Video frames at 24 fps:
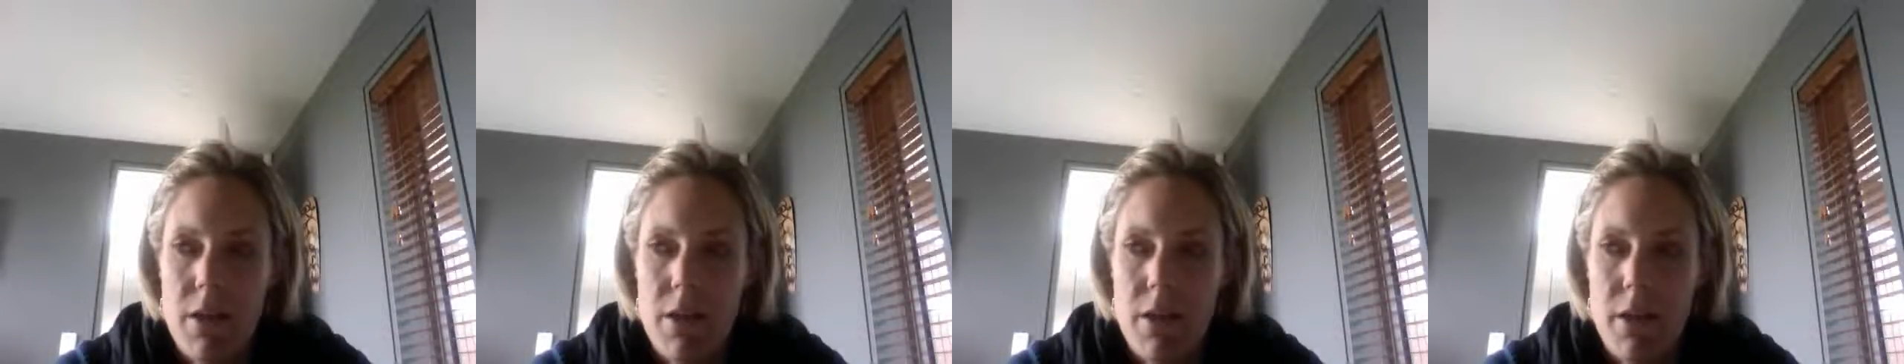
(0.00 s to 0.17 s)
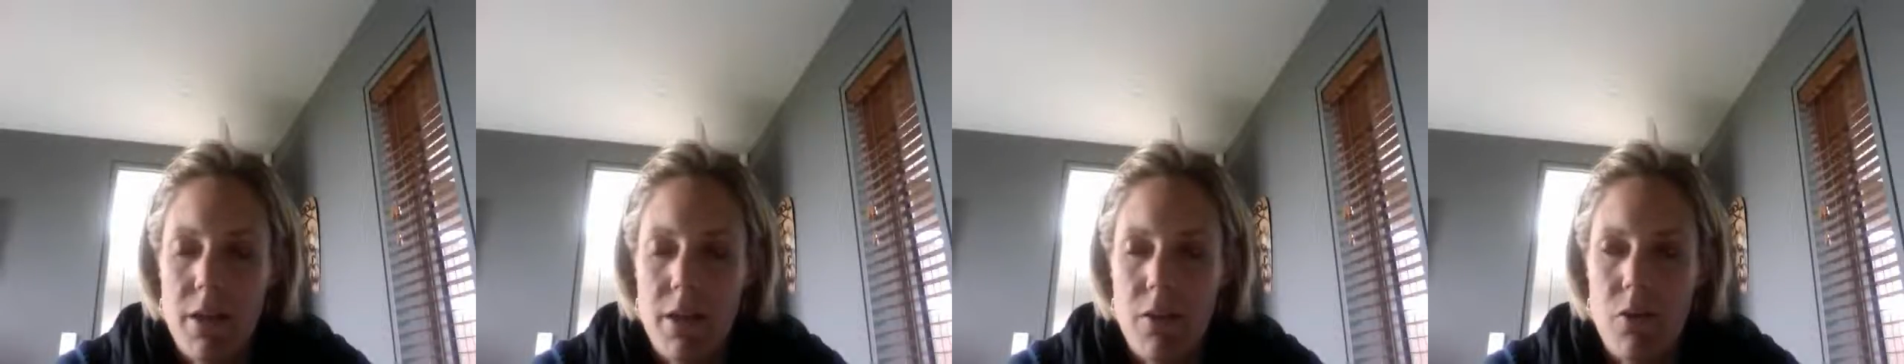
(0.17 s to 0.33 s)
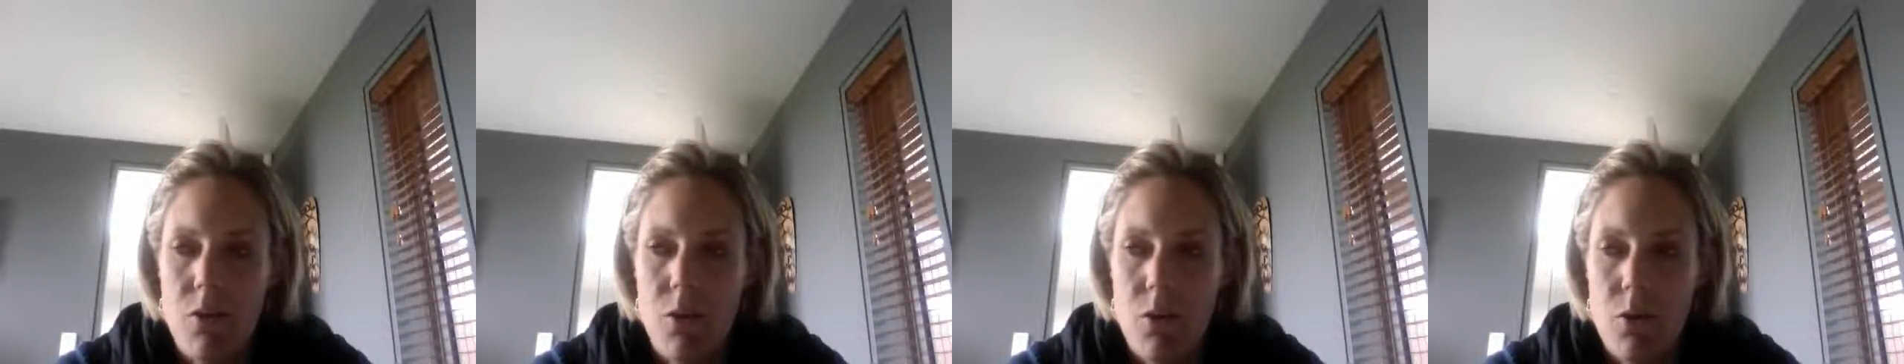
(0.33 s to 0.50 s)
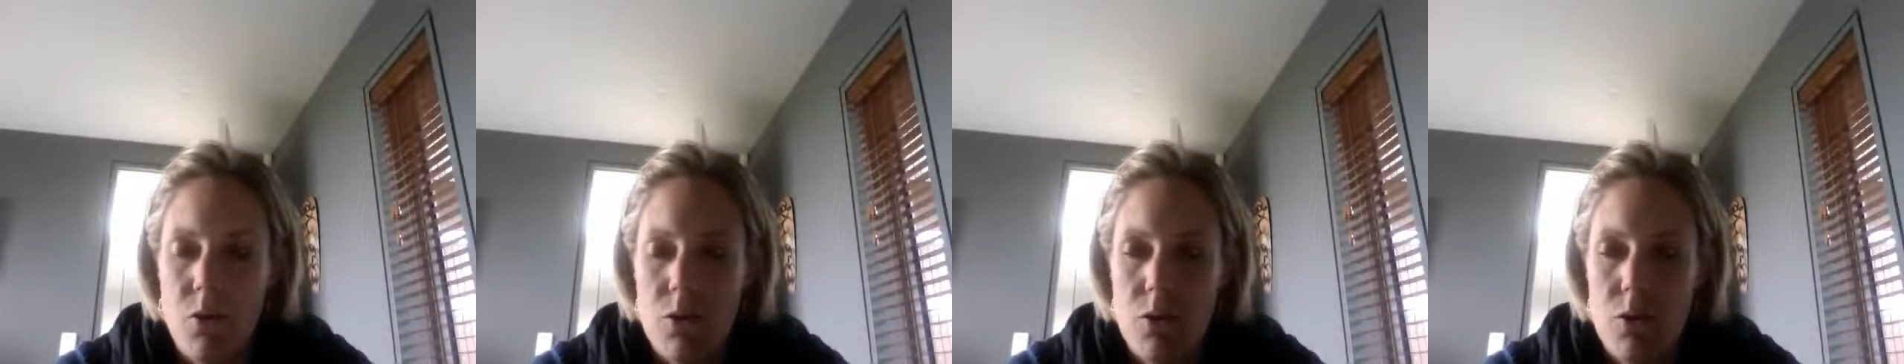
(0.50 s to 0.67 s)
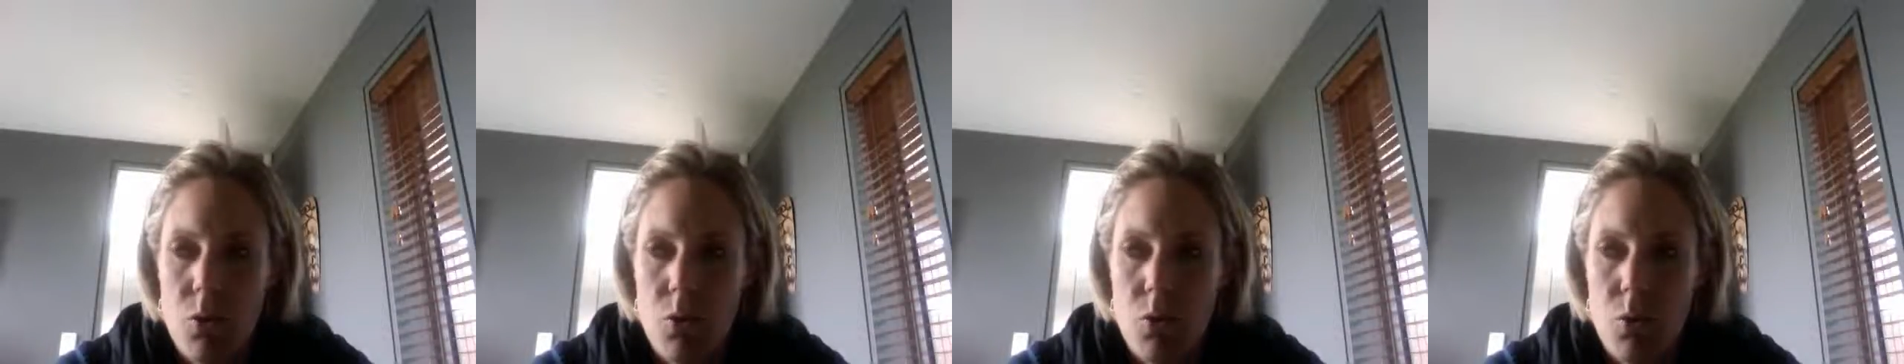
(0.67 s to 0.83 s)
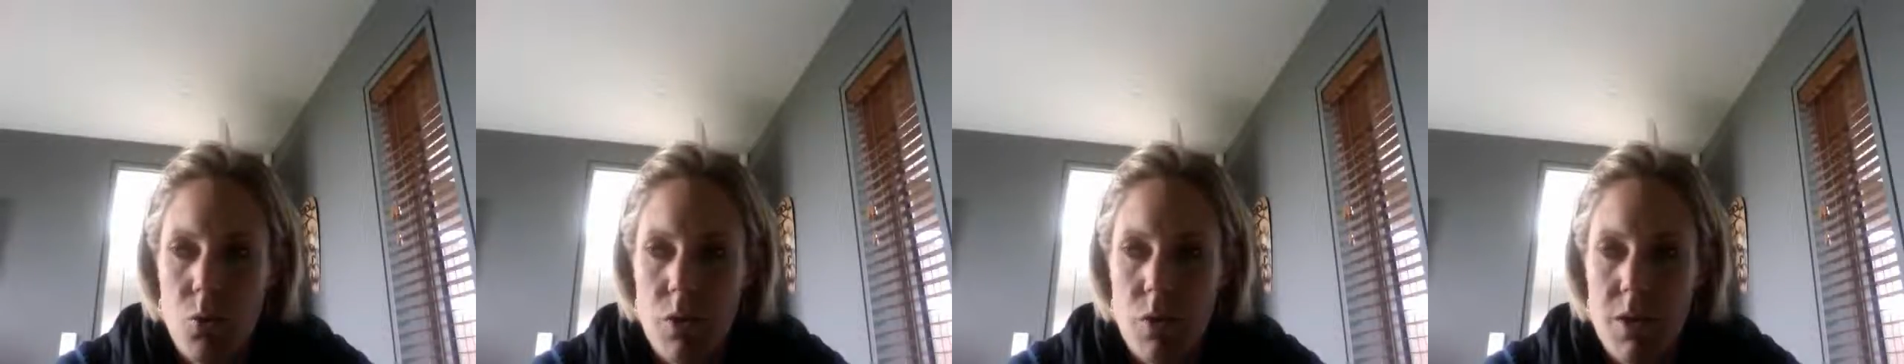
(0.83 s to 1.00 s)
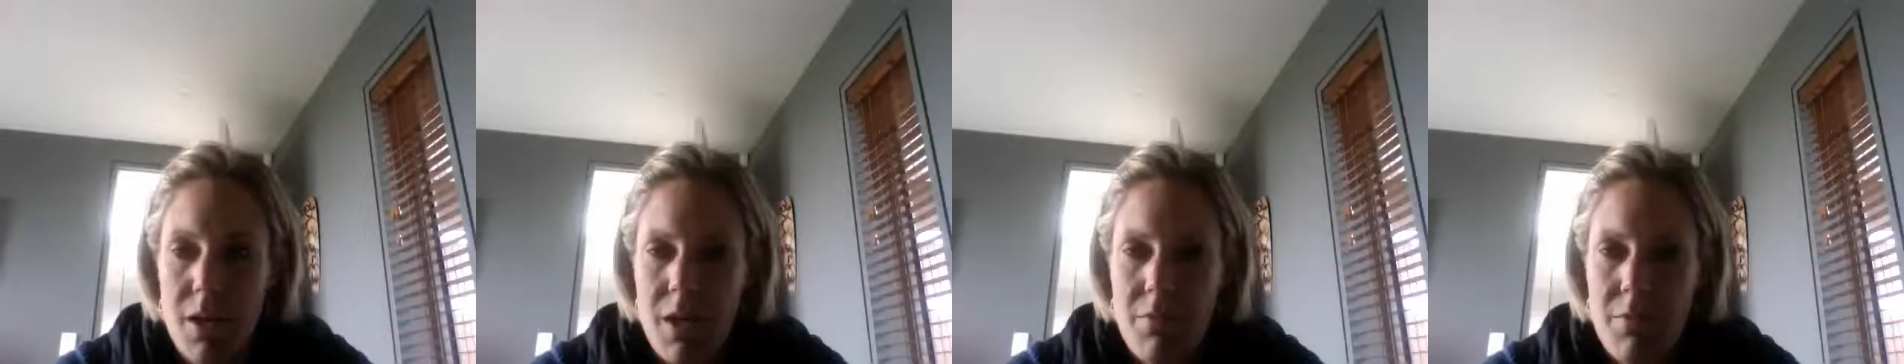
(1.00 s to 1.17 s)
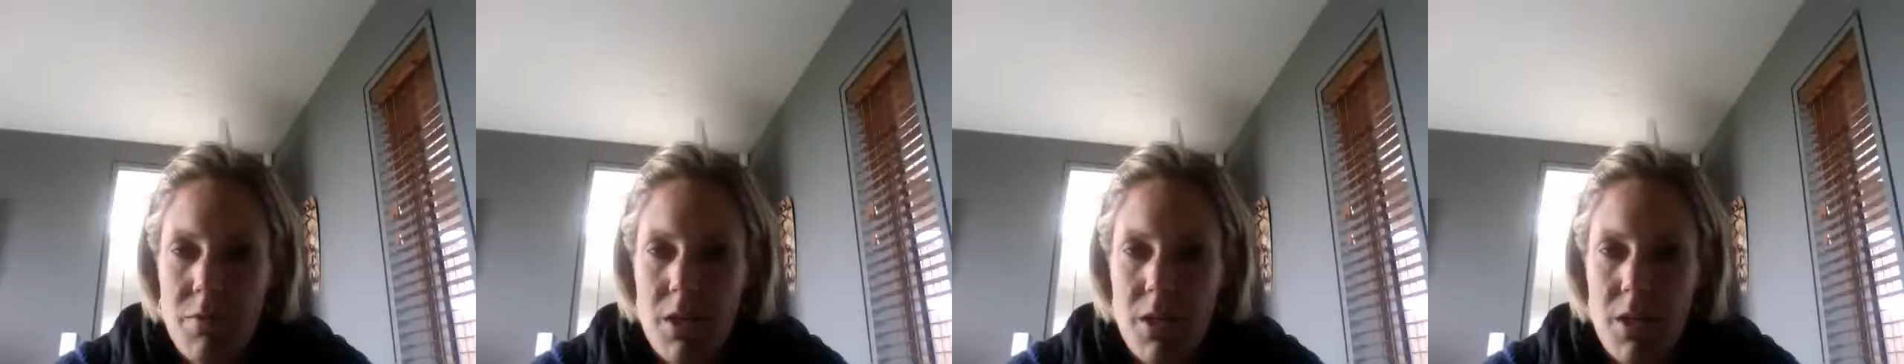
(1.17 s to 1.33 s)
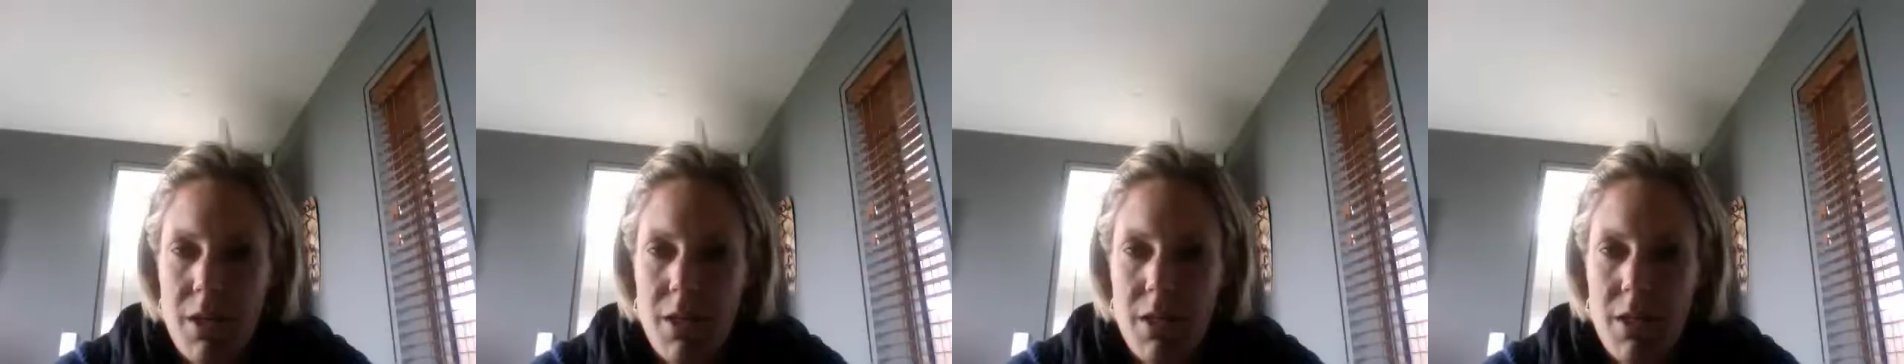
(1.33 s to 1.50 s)
then those core
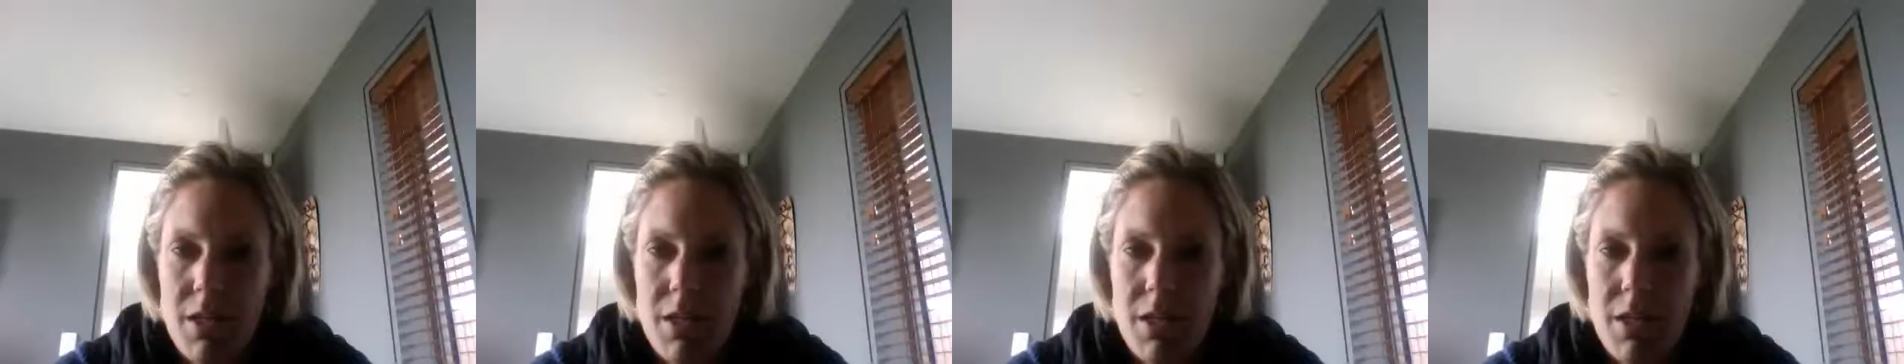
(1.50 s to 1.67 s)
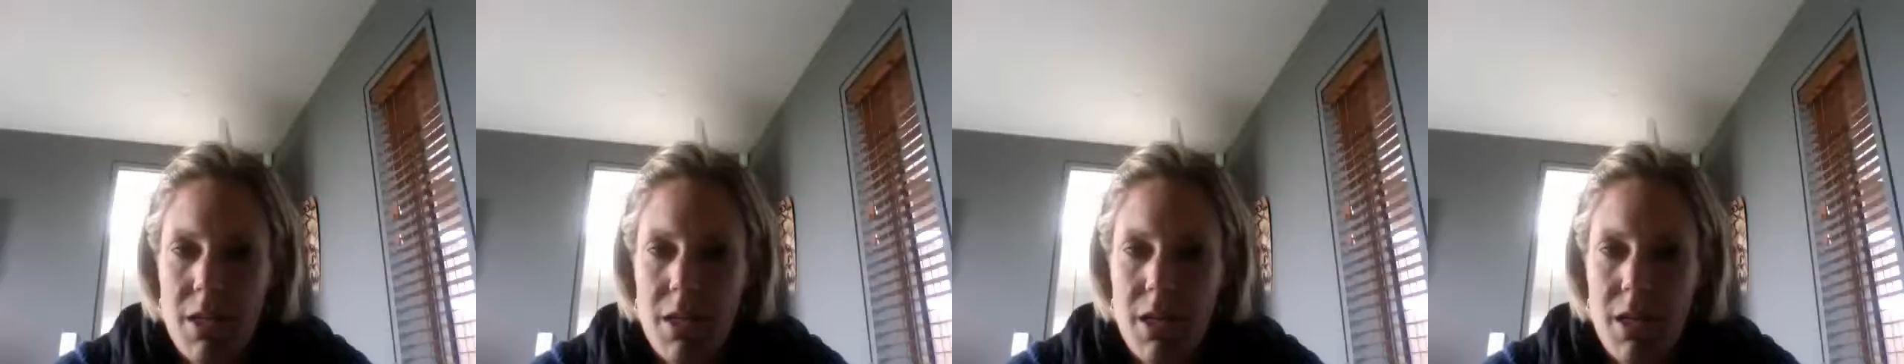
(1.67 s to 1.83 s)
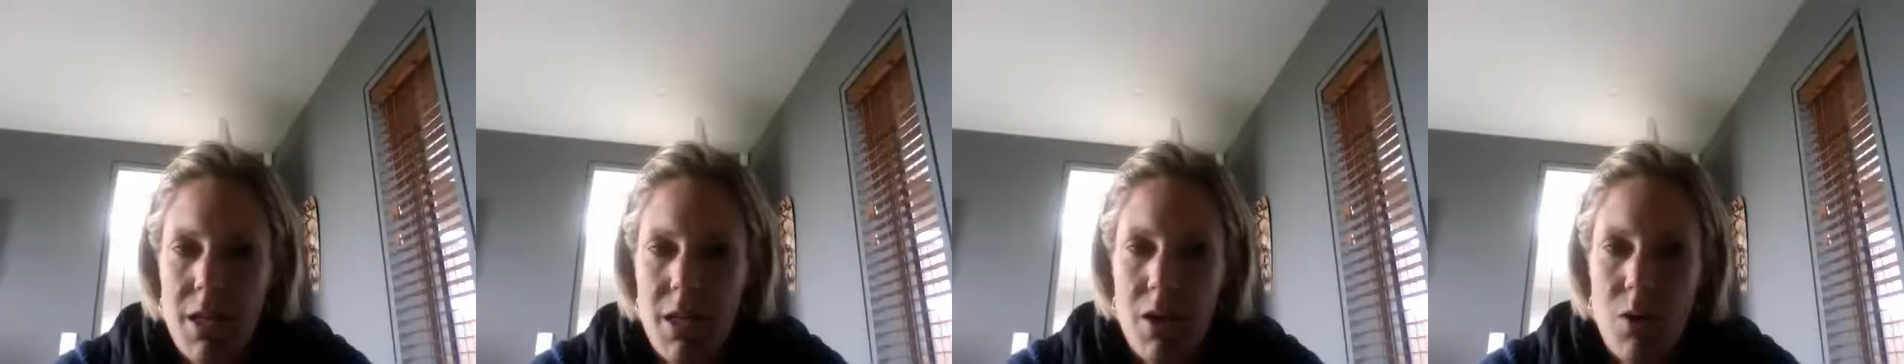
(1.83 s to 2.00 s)
subjects